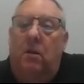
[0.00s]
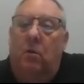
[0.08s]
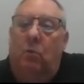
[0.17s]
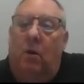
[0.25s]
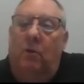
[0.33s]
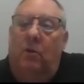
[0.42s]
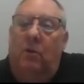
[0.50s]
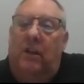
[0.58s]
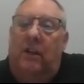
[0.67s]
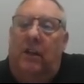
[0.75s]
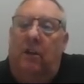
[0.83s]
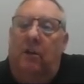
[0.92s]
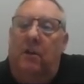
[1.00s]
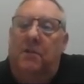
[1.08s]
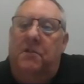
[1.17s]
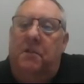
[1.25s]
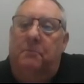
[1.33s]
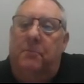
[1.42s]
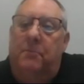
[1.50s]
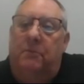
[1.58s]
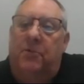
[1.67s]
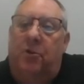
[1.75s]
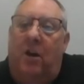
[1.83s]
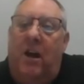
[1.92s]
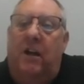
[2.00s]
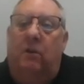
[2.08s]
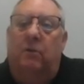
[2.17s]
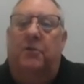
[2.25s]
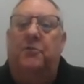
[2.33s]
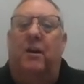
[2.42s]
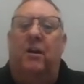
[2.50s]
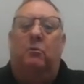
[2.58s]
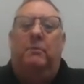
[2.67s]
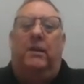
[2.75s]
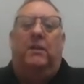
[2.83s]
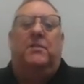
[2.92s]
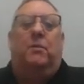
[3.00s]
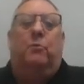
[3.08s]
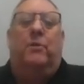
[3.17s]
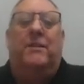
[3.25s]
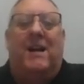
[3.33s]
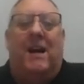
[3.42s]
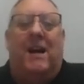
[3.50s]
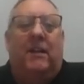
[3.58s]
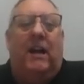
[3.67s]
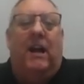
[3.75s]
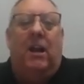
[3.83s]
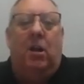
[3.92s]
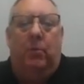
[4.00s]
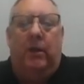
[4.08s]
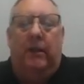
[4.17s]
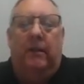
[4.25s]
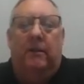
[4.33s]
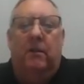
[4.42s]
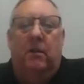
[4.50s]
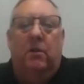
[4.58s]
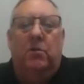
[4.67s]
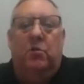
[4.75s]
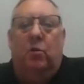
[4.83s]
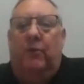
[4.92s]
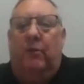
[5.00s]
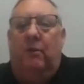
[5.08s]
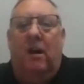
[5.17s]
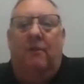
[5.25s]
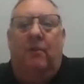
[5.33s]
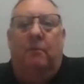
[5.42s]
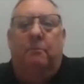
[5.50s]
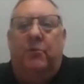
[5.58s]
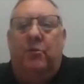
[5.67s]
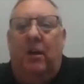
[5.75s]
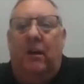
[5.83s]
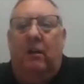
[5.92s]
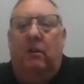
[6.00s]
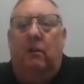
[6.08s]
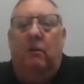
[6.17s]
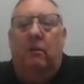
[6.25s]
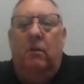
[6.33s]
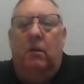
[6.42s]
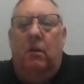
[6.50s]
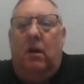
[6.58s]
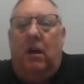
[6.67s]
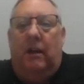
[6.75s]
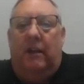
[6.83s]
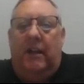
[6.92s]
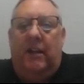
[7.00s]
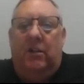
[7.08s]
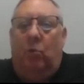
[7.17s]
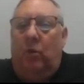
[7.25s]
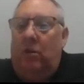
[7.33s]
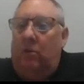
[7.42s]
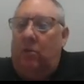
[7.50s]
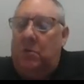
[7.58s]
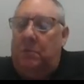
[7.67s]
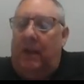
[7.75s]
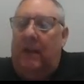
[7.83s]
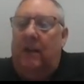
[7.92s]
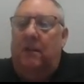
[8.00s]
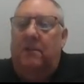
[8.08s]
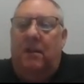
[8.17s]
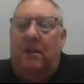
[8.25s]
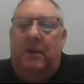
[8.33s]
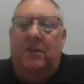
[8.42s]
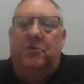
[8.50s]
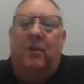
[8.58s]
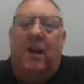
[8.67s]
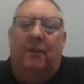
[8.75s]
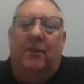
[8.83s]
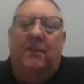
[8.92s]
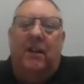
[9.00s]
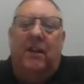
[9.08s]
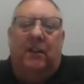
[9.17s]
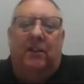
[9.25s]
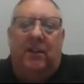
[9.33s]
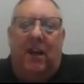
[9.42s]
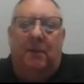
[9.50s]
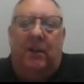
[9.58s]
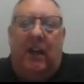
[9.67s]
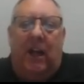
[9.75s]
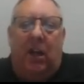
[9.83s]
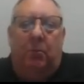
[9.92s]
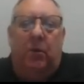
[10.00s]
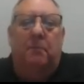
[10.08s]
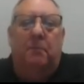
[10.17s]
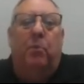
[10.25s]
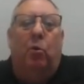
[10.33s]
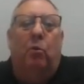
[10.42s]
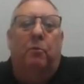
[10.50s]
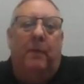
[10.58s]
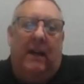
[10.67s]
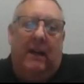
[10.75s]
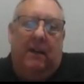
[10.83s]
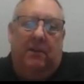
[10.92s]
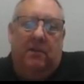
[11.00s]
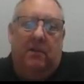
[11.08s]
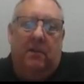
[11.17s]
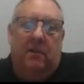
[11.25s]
What we're looking here is the triangle. The triangle means that we're not calibrated. So if you have a triangle on either one of those bands, that means you haven't taken the time to calibrate both bands.